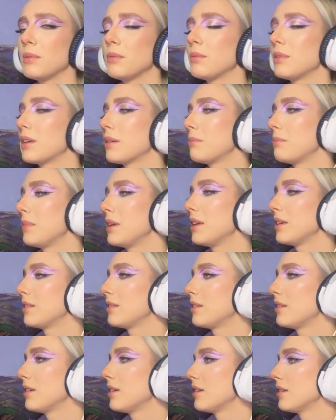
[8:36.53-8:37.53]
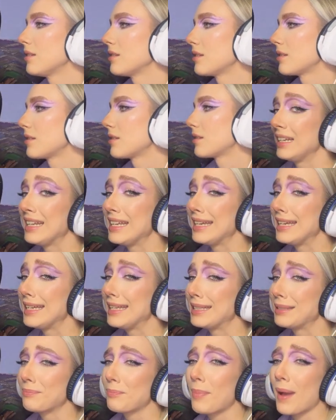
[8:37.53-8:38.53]
we can make this
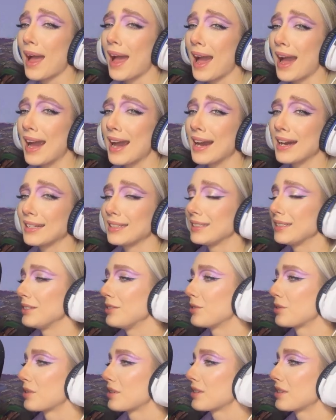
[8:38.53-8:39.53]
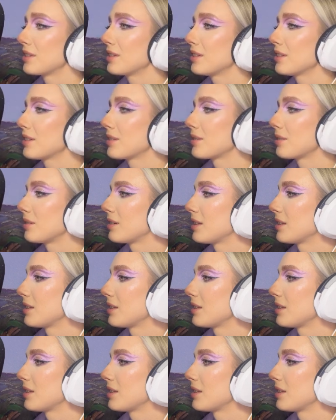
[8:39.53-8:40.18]
lead pad interesting, so